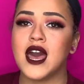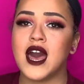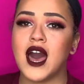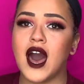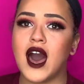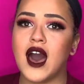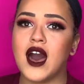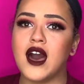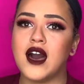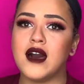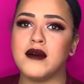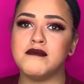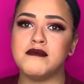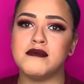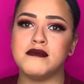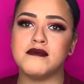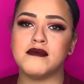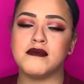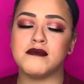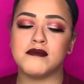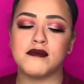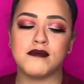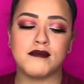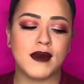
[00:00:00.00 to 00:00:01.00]

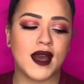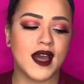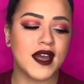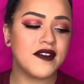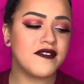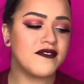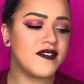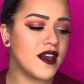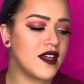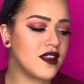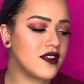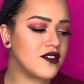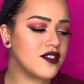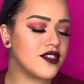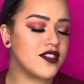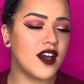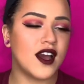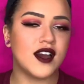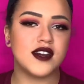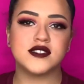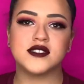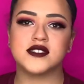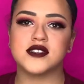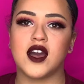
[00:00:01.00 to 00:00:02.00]
My final thoughts